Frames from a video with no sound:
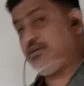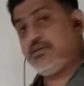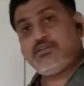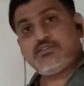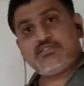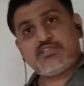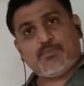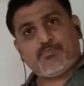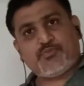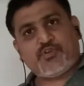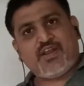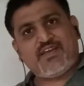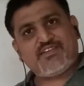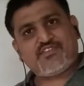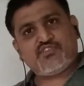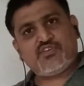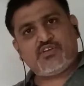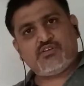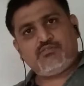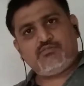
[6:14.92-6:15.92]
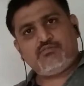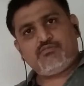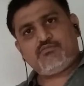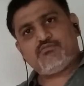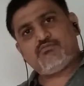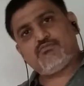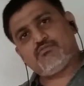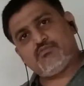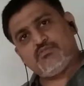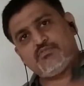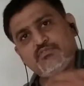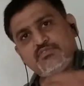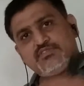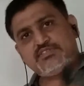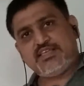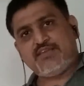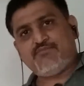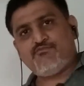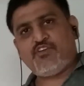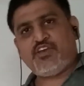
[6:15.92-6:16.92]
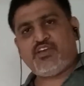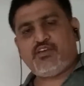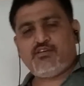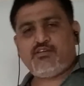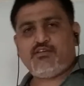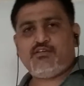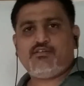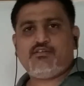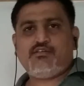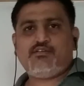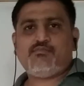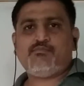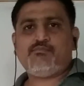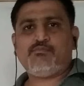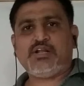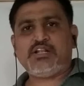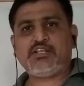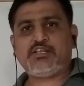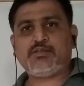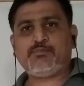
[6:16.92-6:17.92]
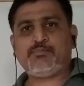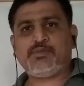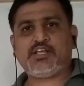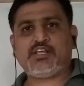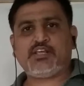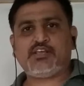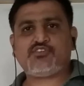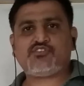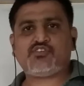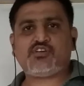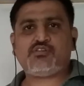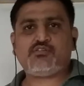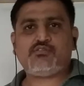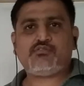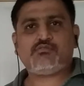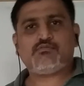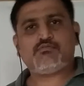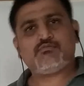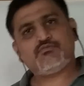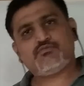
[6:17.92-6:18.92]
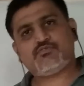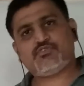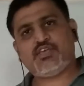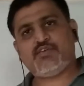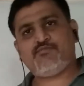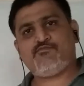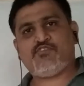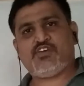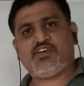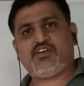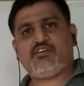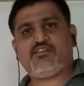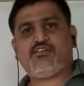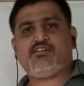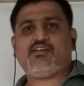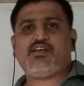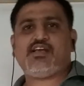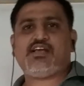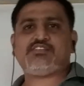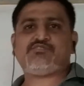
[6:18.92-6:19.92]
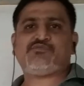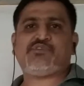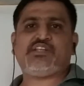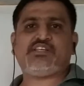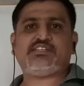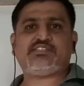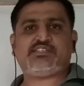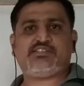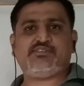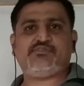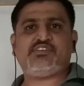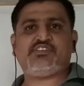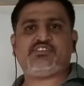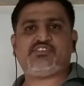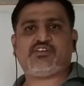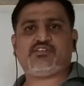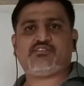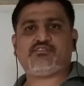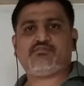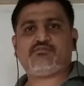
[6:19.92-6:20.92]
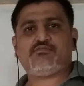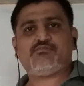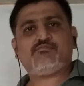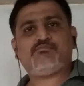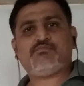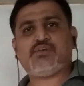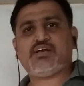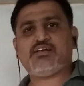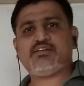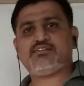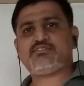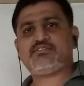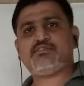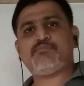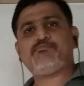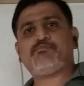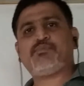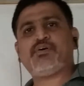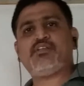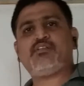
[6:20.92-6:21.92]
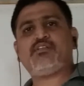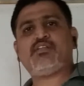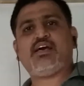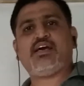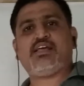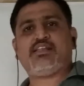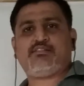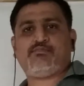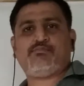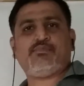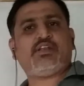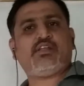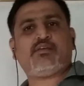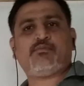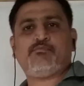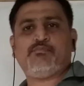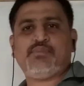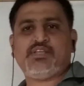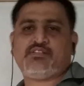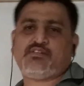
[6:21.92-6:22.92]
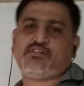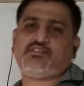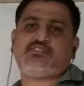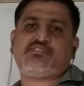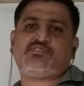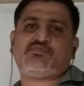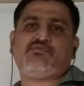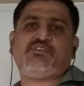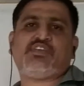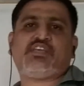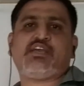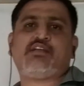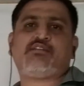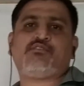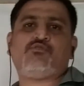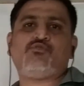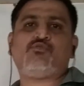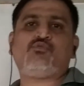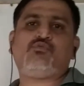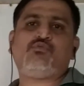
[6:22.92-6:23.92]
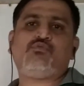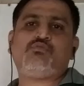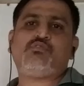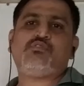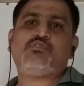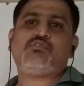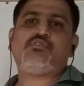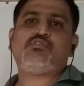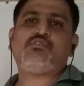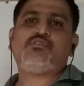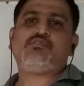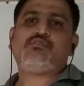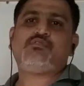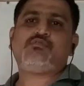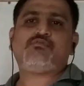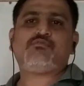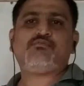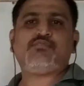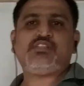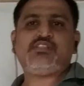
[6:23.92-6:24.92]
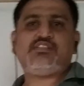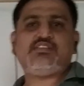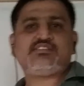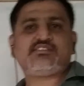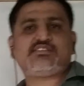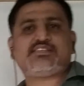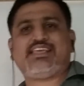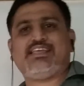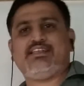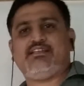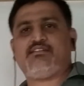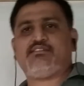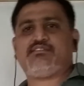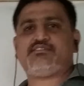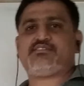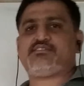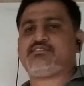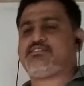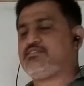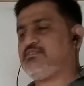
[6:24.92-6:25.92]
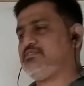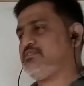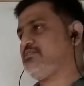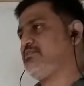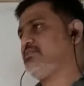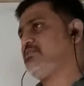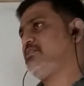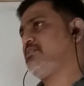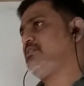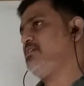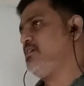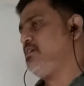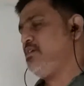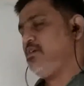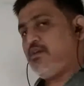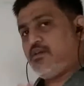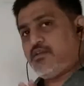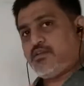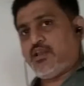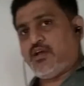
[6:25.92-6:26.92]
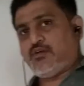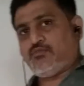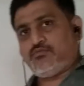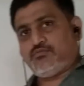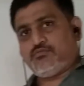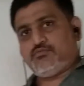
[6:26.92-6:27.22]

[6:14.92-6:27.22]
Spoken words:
Subtraction, same way. Multiplication, same way, as well as division by simple arithmetic methods we can do with these scalars. Now,